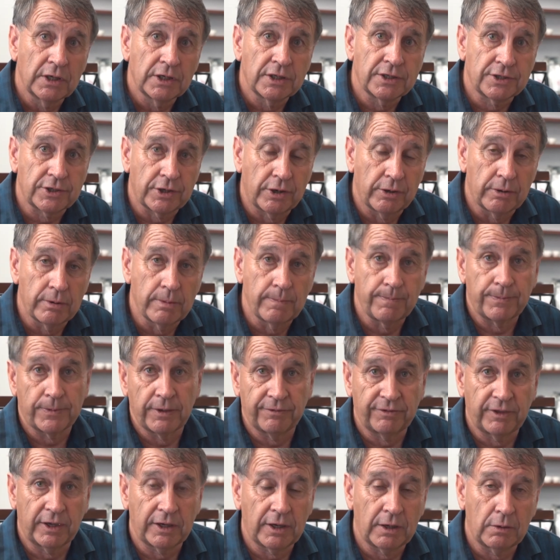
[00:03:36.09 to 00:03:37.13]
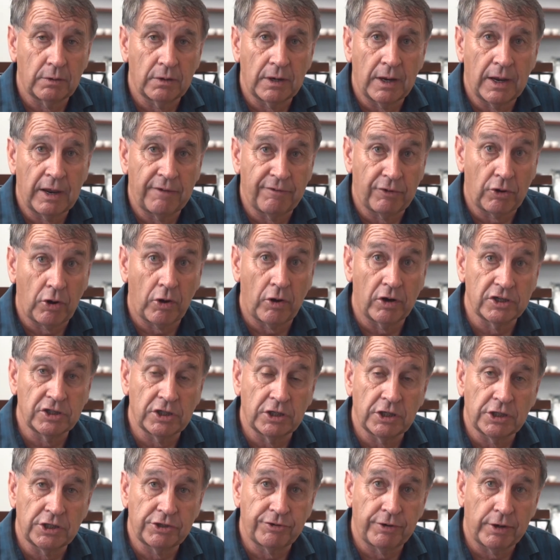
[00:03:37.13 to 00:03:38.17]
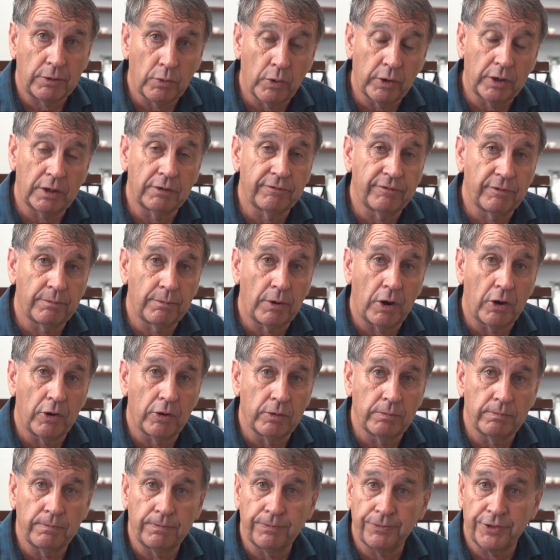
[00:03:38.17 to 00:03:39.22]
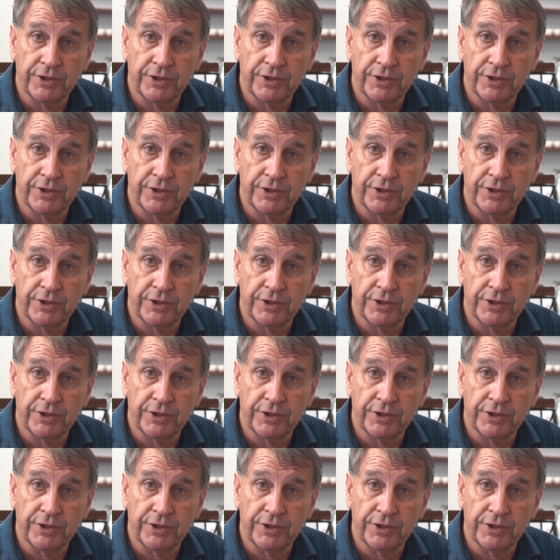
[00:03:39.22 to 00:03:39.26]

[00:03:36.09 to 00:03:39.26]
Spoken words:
So if they can have a cottage industry working from home,